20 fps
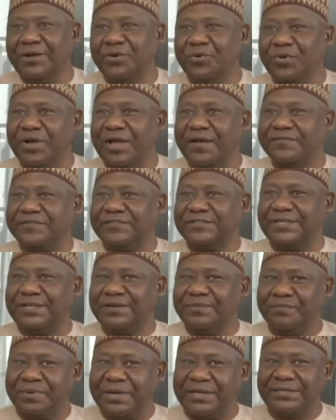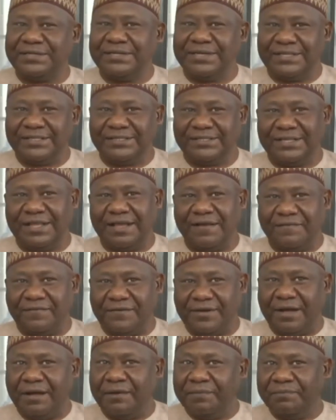We have seen partners that have
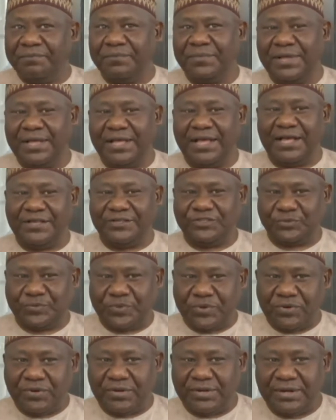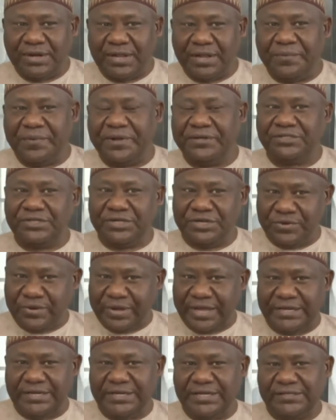come and spoken about new
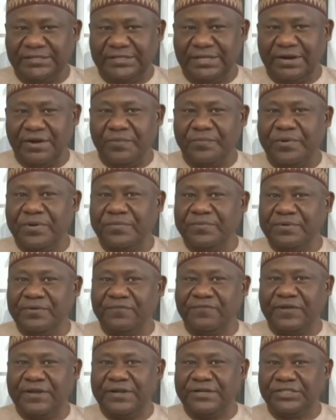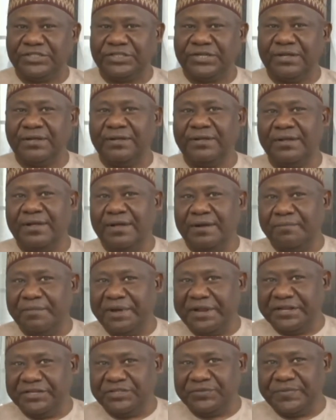ideas around public financial
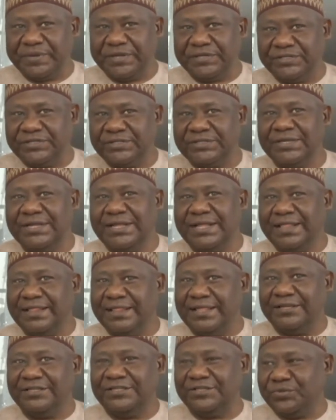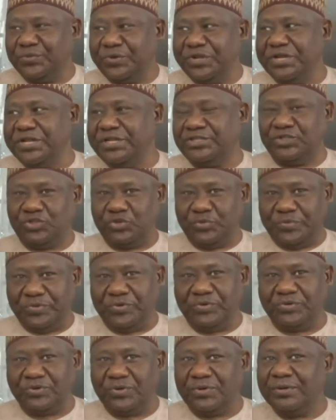management that we need to
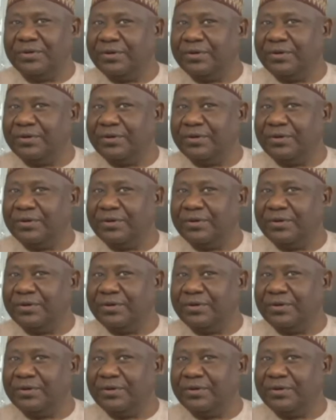build on.